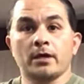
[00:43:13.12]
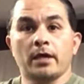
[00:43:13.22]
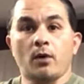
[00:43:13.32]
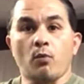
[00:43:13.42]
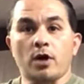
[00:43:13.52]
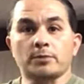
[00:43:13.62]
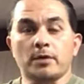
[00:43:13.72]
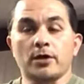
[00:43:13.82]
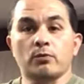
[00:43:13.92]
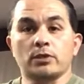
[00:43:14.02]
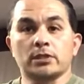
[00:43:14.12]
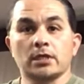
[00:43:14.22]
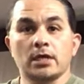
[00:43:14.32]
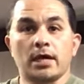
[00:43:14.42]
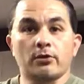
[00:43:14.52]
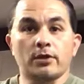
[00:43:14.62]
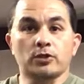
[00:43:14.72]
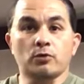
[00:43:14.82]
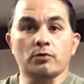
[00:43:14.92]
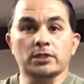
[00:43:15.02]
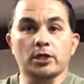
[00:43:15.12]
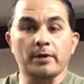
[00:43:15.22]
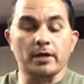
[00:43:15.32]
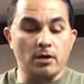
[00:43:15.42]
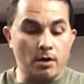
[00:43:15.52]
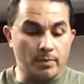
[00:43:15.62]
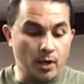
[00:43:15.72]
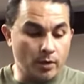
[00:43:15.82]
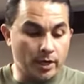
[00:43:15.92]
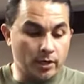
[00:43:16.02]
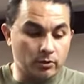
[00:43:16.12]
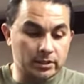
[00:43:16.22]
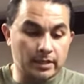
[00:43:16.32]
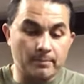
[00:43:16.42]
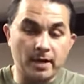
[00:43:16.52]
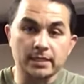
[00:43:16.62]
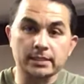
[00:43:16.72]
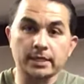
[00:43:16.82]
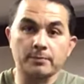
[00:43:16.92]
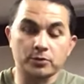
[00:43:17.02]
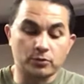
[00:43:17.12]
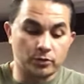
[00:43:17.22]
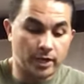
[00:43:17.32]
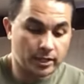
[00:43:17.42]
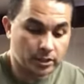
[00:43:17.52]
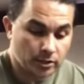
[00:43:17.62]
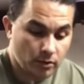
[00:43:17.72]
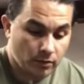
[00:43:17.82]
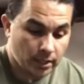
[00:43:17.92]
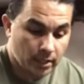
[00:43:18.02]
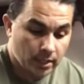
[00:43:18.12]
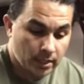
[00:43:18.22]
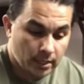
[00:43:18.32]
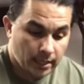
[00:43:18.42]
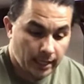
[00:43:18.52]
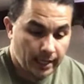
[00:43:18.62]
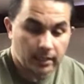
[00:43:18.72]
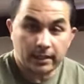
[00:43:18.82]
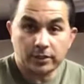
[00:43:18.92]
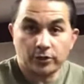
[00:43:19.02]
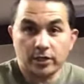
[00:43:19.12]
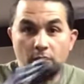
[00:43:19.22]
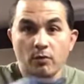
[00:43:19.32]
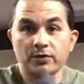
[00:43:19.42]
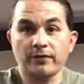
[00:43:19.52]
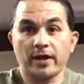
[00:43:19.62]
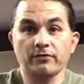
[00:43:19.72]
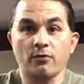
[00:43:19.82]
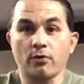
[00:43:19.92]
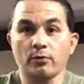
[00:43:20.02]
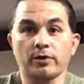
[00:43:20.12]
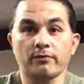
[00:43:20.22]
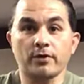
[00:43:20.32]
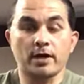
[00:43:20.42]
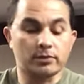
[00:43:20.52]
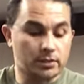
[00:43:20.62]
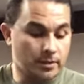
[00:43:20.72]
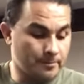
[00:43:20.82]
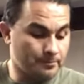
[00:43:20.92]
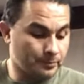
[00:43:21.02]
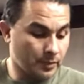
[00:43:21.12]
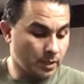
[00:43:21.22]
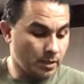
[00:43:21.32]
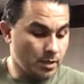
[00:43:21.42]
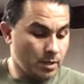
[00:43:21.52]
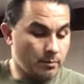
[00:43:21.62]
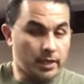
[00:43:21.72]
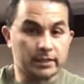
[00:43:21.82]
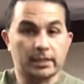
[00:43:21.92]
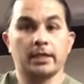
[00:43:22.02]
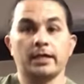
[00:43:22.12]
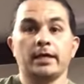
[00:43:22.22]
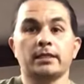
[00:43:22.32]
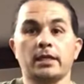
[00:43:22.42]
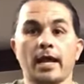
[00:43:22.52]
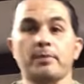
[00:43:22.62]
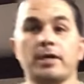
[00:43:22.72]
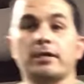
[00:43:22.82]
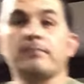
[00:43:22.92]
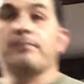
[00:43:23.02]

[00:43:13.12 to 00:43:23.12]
and watch my other ones. I know this one was a little bit long, but I wanted to go step by step so you actually know it. And like I said, you can always fast forward and whatever else. But like I said, hit the like button,